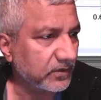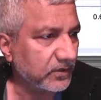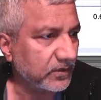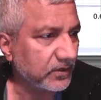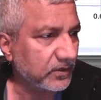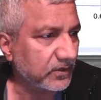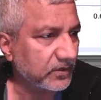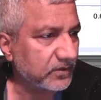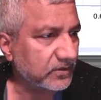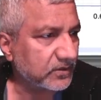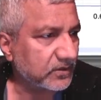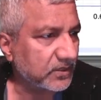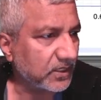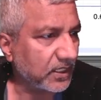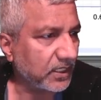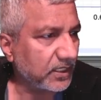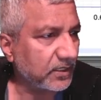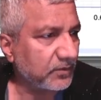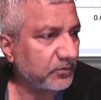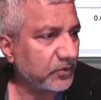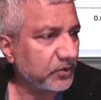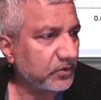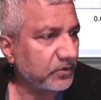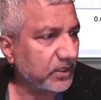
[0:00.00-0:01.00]
this
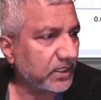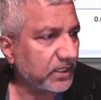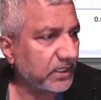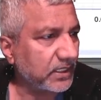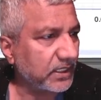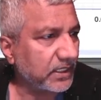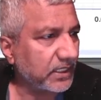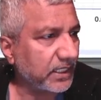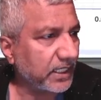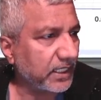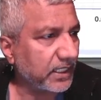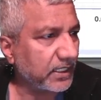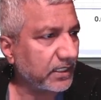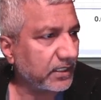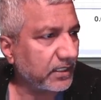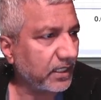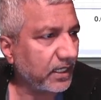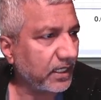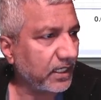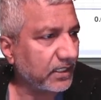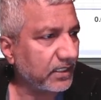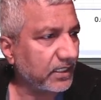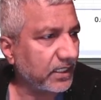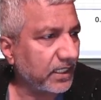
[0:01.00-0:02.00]
time you can again
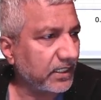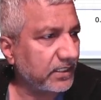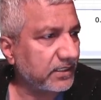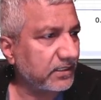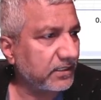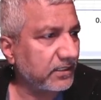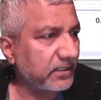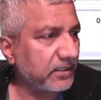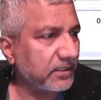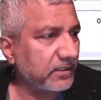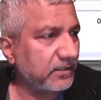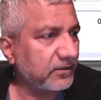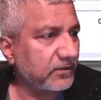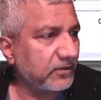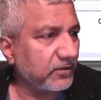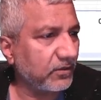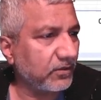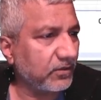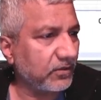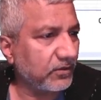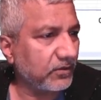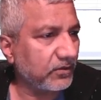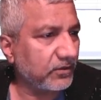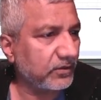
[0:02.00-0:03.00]
highlight it,
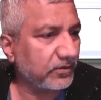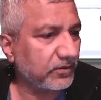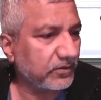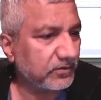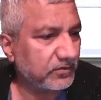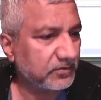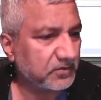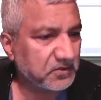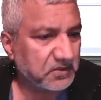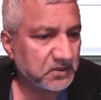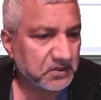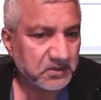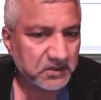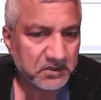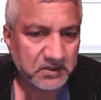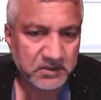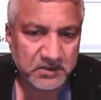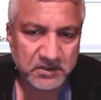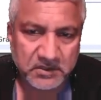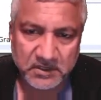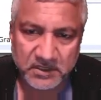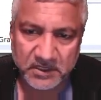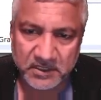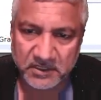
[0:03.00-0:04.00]
or
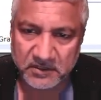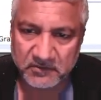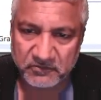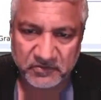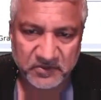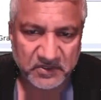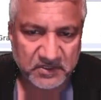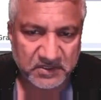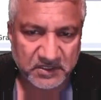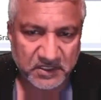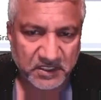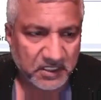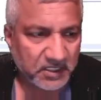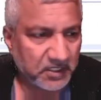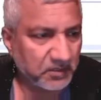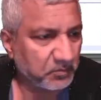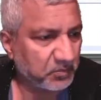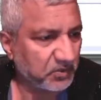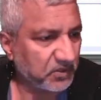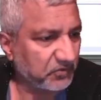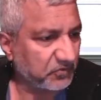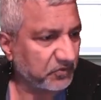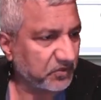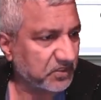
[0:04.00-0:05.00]
if it's a
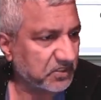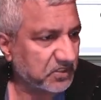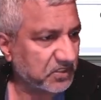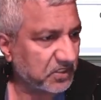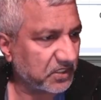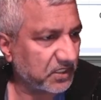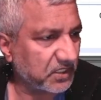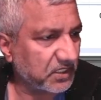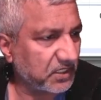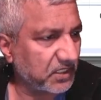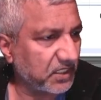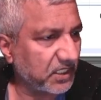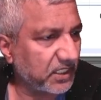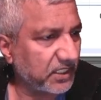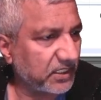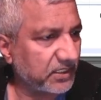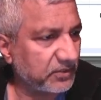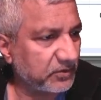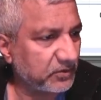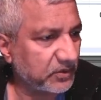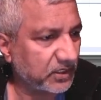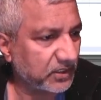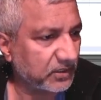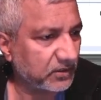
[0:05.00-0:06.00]
perfect straight line,
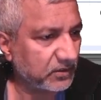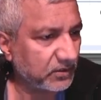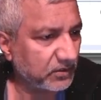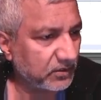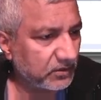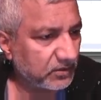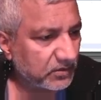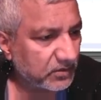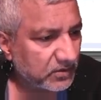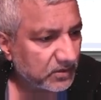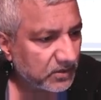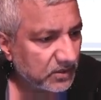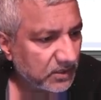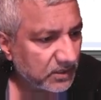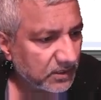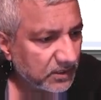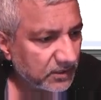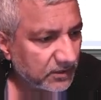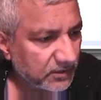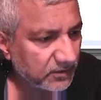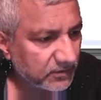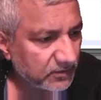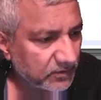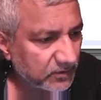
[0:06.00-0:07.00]
you can go
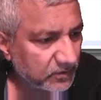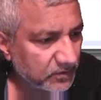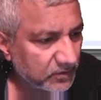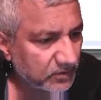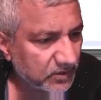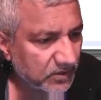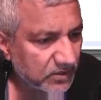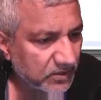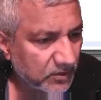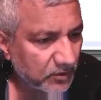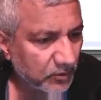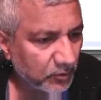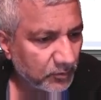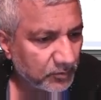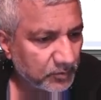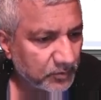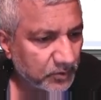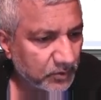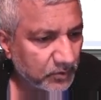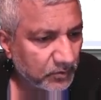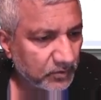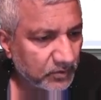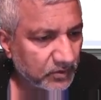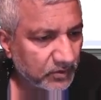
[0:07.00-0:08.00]
to the slope
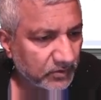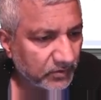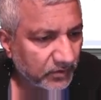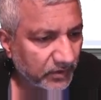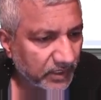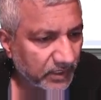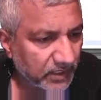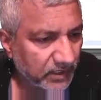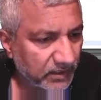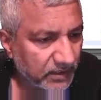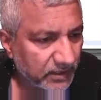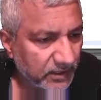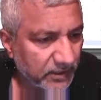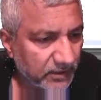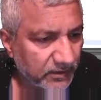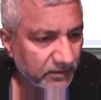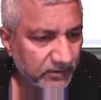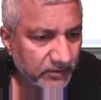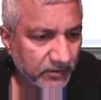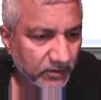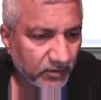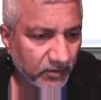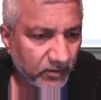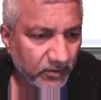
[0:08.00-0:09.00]
tool directly
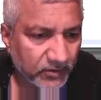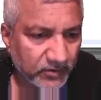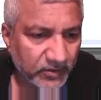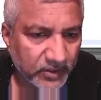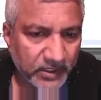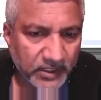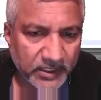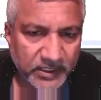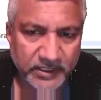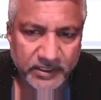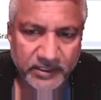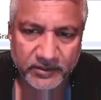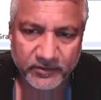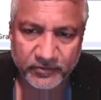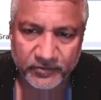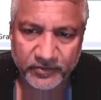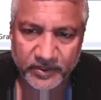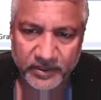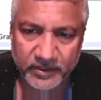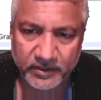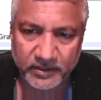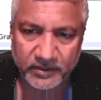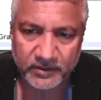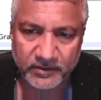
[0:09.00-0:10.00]
or the linear
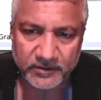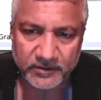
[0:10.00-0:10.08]
fit.